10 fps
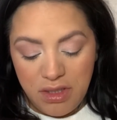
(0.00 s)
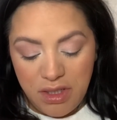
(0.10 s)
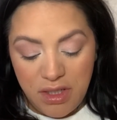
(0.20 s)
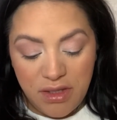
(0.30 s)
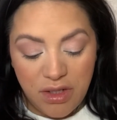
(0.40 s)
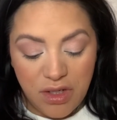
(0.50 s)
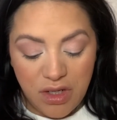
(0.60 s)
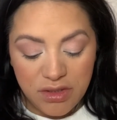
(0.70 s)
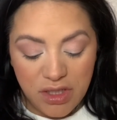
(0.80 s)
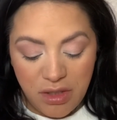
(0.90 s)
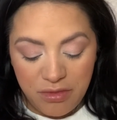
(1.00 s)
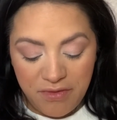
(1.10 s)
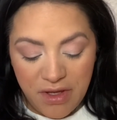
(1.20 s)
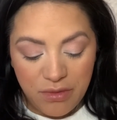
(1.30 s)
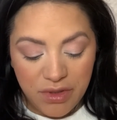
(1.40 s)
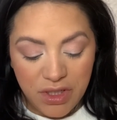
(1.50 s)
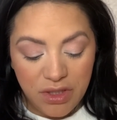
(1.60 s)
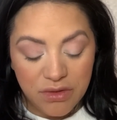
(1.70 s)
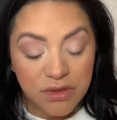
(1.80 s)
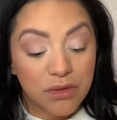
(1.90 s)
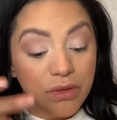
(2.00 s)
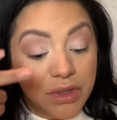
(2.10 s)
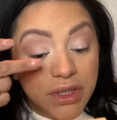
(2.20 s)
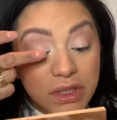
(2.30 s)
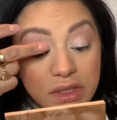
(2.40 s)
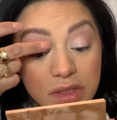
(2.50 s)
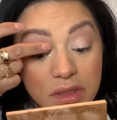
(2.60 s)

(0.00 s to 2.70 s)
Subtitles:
And then on top of that, we're gonna use Glorious.